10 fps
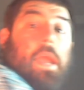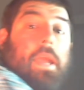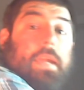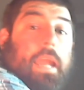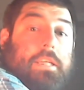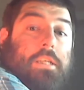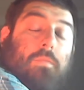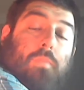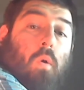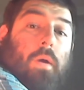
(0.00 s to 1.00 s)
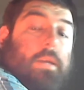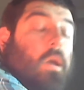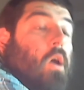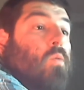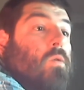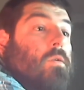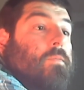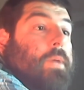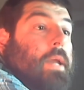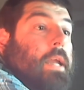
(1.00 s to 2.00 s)
Case in point would
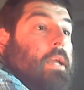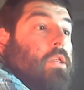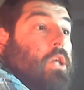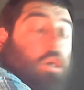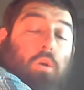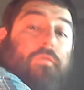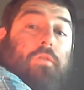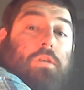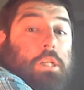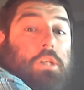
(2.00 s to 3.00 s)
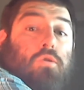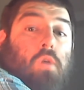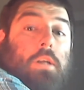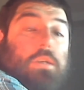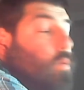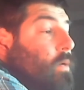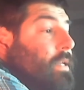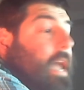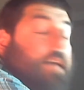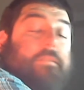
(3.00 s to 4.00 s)
be the University of Toronto when
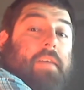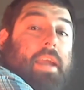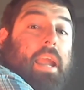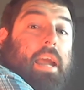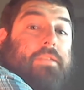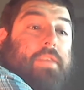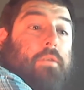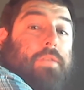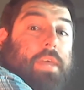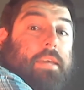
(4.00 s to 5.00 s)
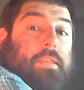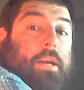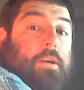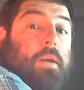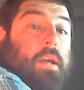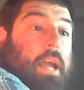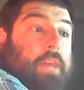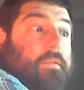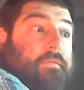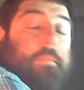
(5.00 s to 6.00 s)
CAFE had their thing there and the
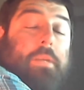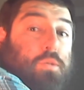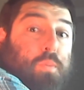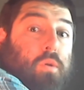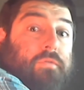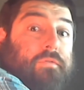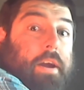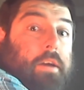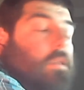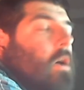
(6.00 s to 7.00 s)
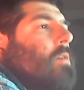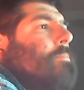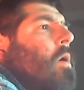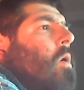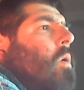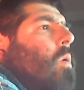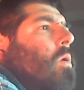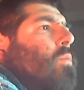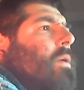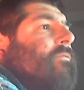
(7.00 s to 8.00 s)
feminists pulled the fire alarm, or
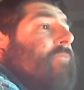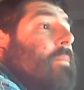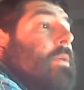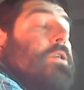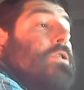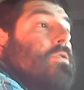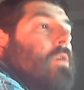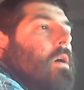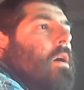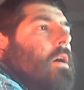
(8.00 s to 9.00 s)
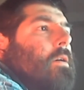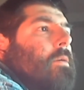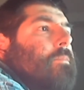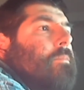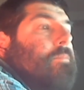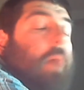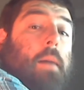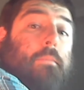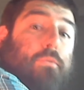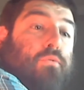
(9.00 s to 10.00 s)
when feminists uh, bomb
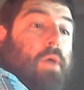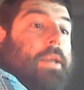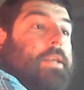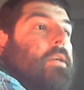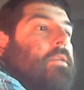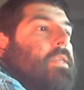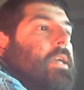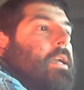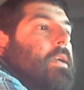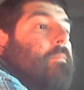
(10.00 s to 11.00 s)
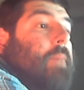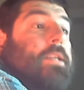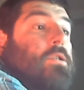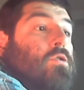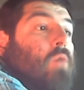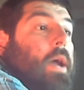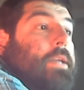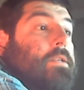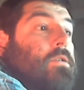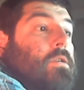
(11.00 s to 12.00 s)
threaded the men's
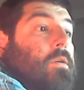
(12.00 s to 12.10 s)
rights